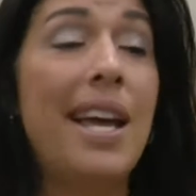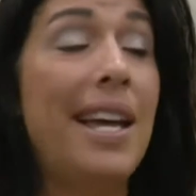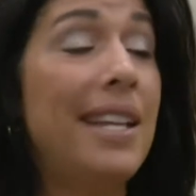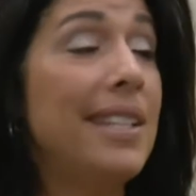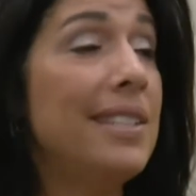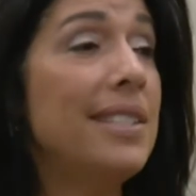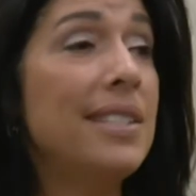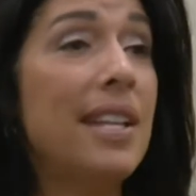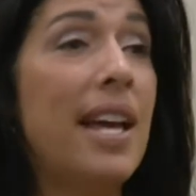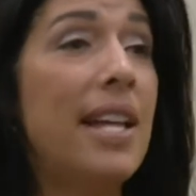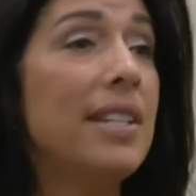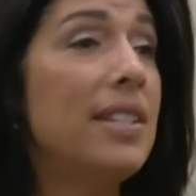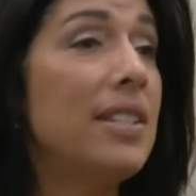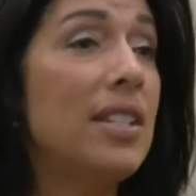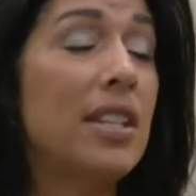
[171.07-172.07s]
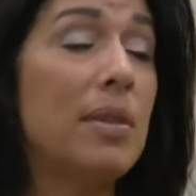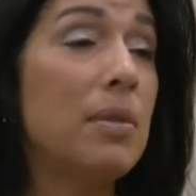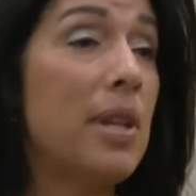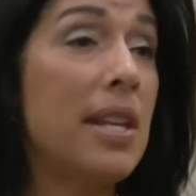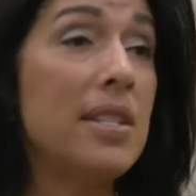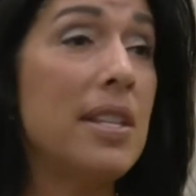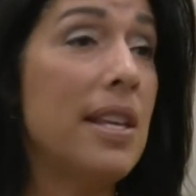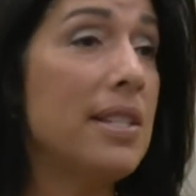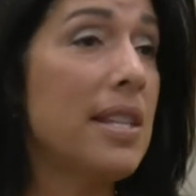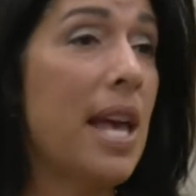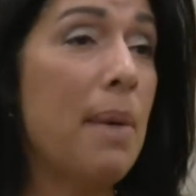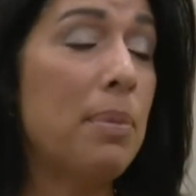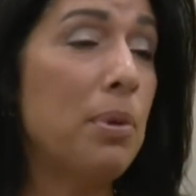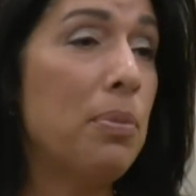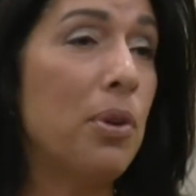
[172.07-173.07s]
and the SCA's
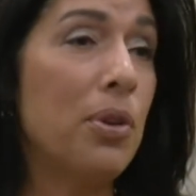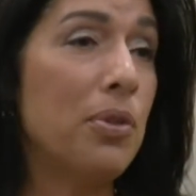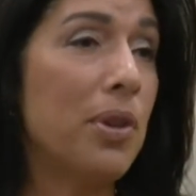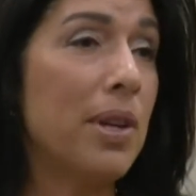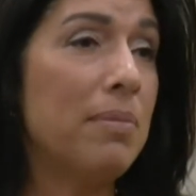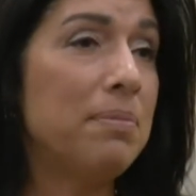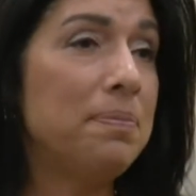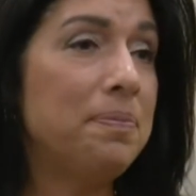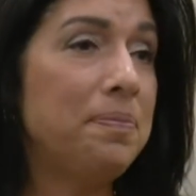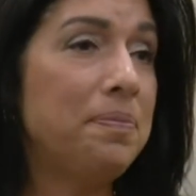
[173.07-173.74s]
capital program.